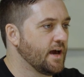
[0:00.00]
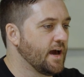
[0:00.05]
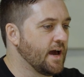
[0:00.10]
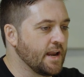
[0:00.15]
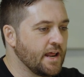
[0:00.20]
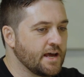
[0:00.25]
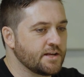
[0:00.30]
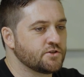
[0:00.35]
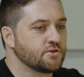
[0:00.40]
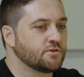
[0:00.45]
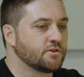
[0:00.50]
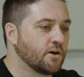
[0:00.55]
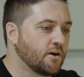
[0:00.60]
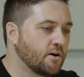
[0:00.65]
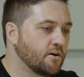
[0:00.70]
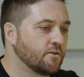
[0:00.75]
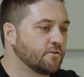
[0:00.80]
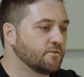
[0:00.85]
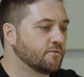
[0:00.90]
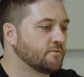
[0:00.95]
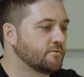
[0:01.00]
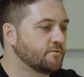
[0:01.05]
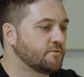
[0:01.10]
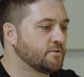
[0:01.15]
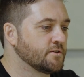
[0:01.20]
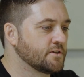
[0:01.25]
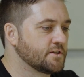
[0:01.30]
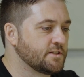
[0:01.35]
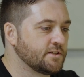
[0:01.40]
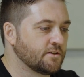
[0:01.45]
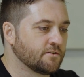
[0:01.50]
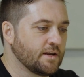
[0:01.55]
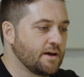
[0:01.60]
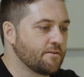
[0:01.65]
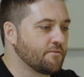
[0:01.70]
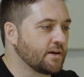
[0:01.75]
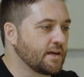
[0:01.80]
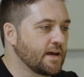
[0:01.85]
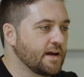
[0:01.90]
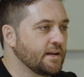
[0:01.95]
And as you go, you're still
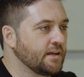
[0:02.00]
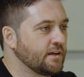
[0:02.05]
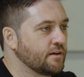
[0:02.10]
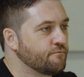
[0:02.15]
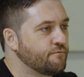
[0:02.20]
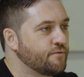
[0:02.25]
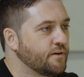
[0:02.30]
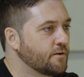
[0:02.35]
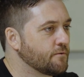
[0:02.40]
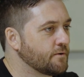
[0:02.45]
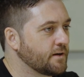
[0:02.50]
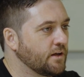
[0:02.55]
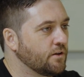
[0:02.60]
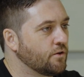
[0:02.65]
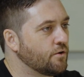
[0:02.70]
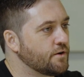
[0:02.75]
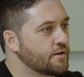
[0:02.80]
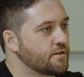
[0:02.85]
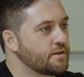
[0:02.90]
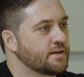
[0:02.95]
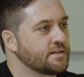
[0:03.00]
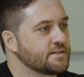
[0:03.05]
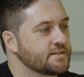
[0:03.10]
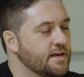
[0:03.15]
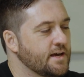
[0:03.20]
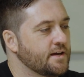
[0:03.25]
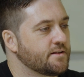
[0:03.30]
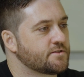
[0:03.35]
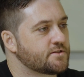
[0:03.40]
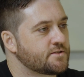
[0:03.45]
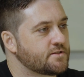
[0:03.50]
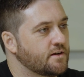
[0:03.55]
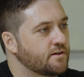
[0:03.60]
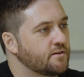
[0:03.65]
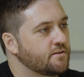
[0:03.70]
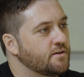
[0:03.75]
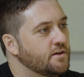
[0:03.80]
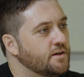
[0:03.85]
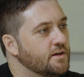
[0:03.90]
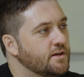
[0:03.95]
navigating and figuring a lot of things out. So,